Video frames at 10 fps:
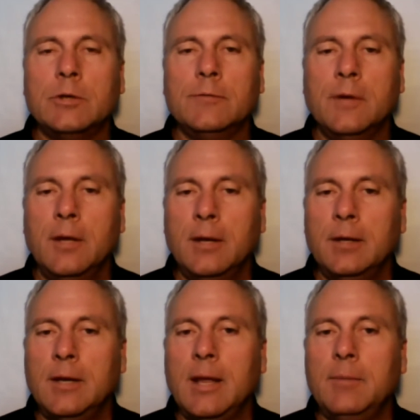of
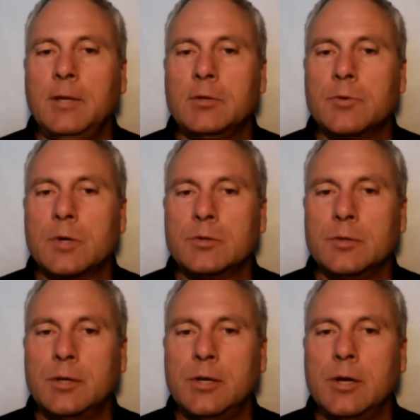naming,
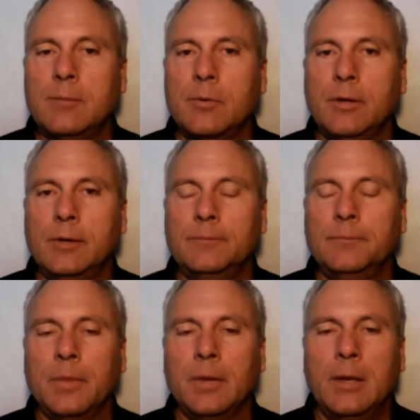addressing, and numbering.
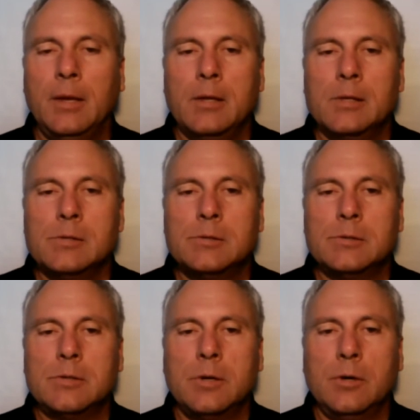
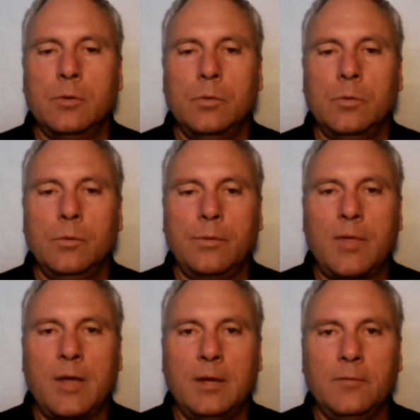So
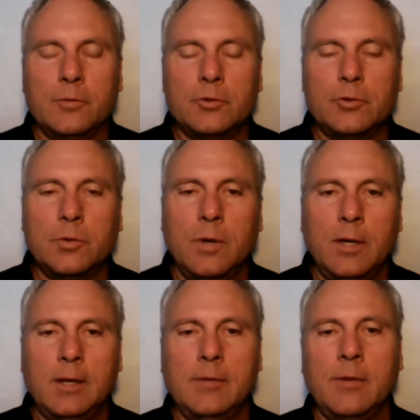thank you for
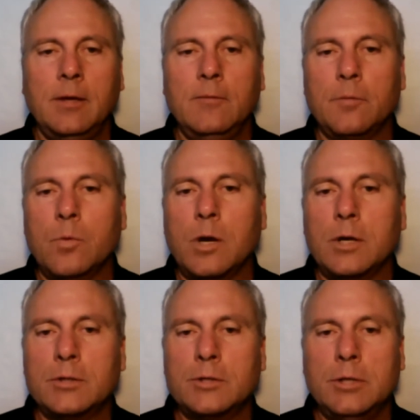joining, thank you for
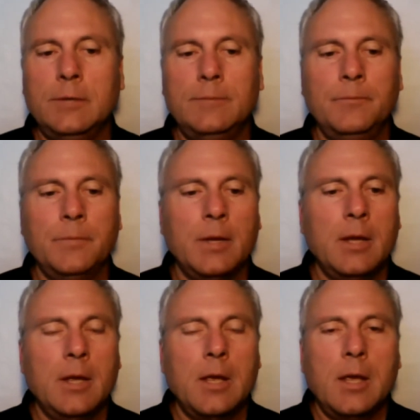watching,
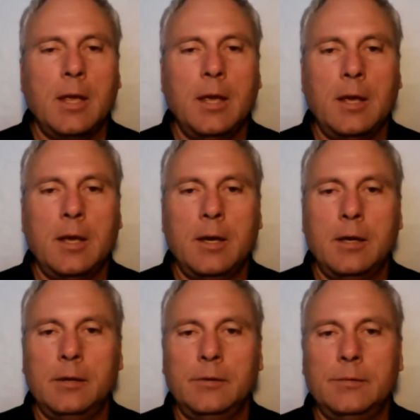
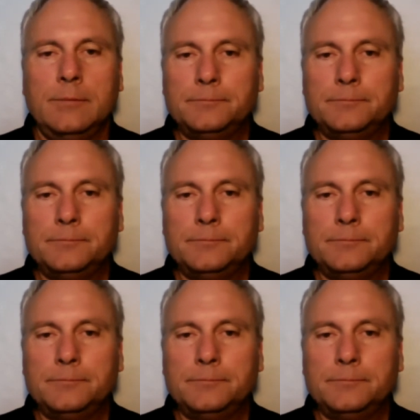and